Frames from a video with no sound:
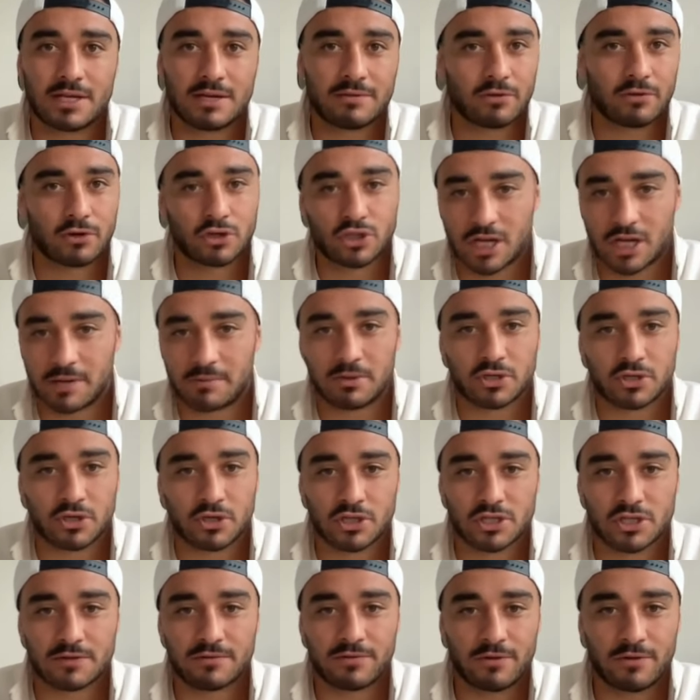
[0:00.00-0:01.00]
You've got Jamie
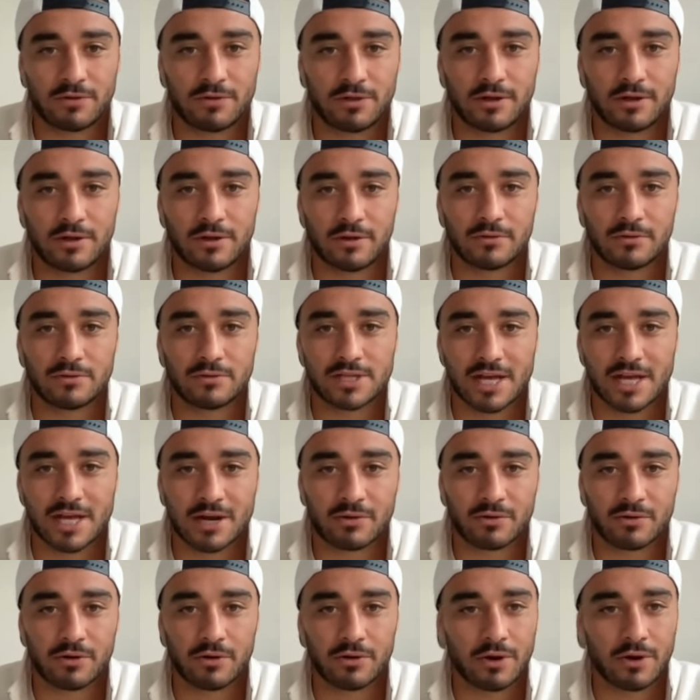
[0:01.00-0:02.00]
Joseph, who who's
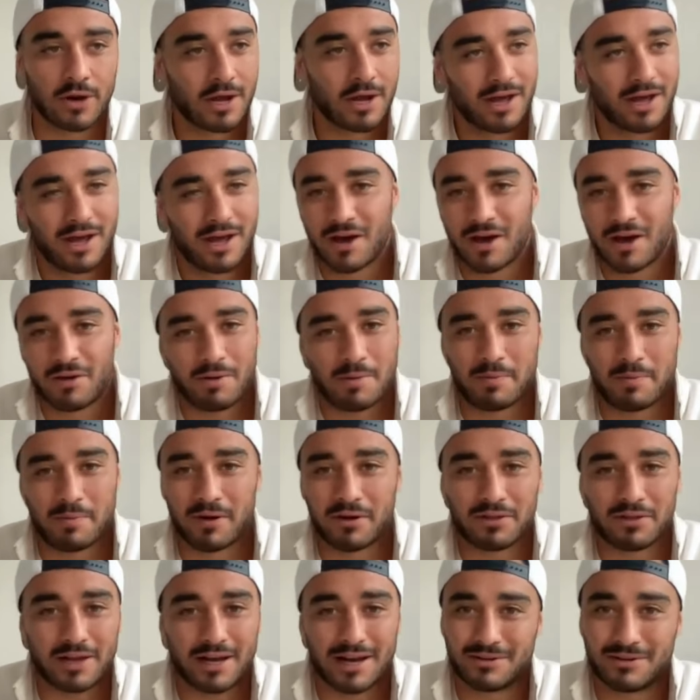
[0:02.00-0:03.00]
there, who we
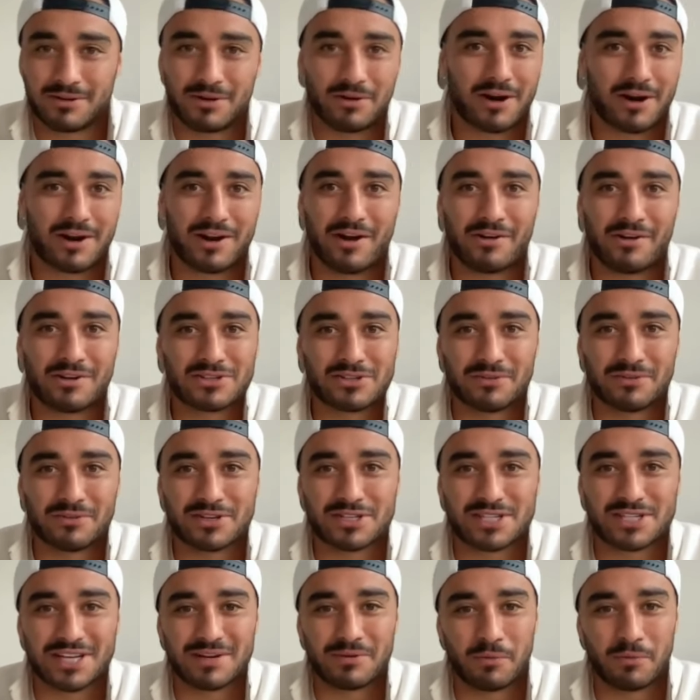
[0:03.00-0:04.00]
both, uh, who I know is
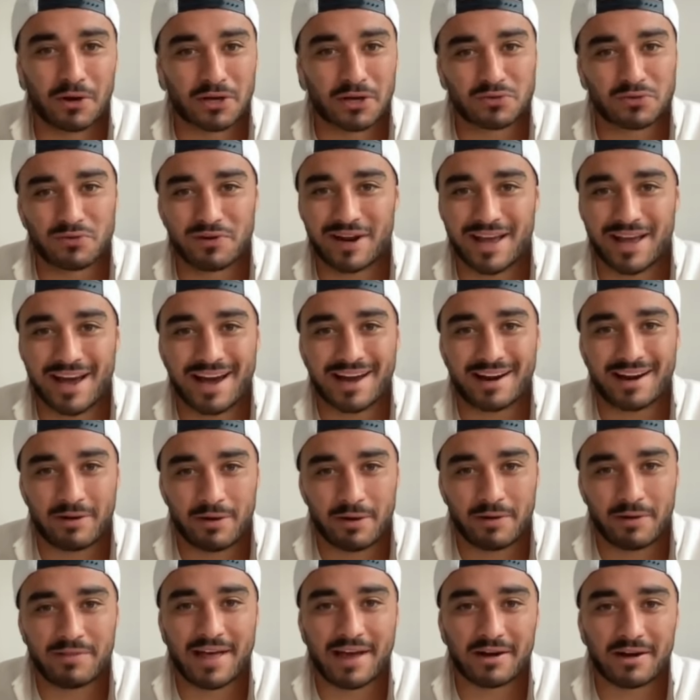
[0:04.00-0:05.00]
obviously works really hard and
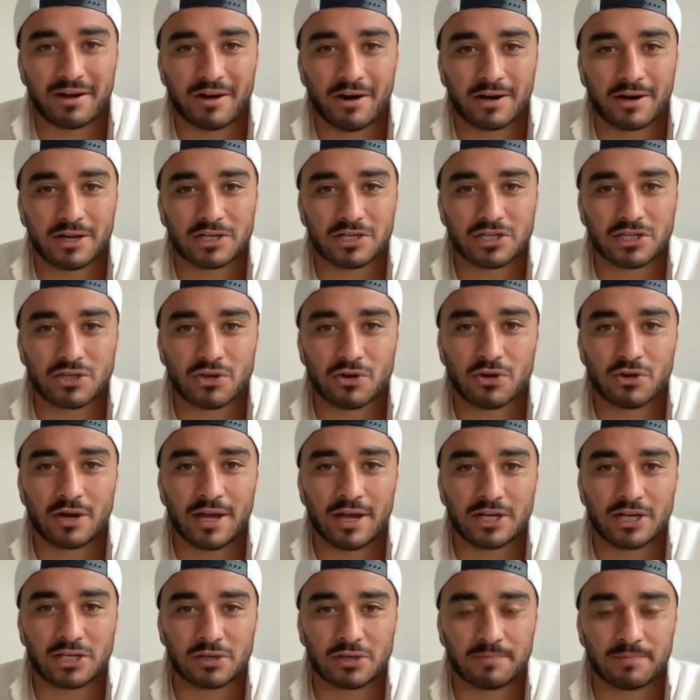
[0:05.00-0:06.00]
heard that kind of stern
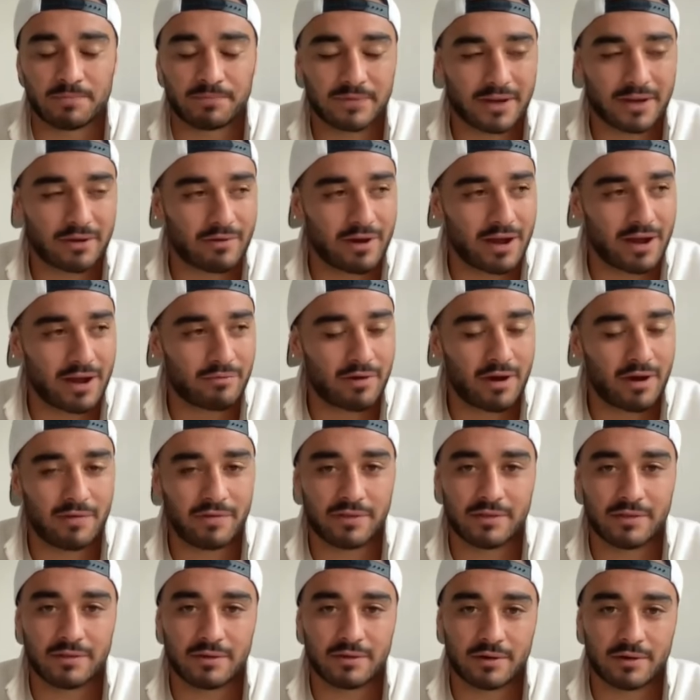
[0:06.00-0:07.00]
edge and
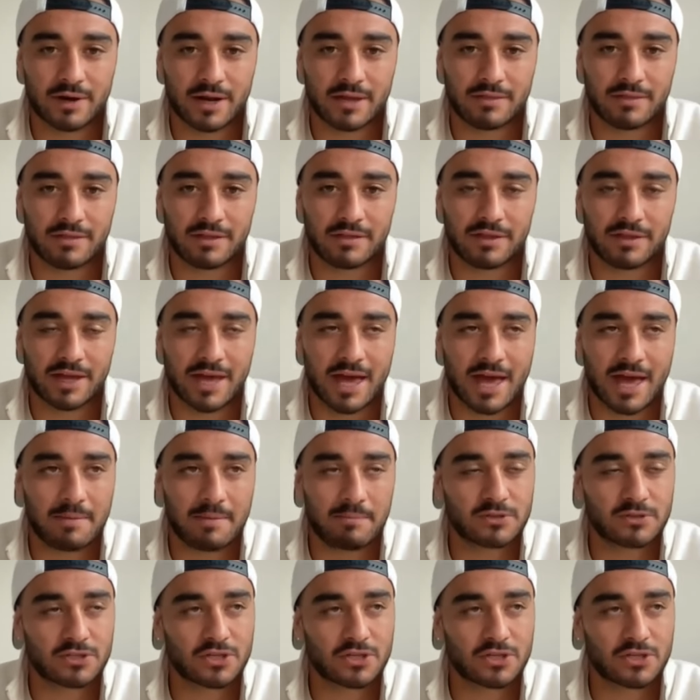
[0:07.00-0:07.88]
around around the camp.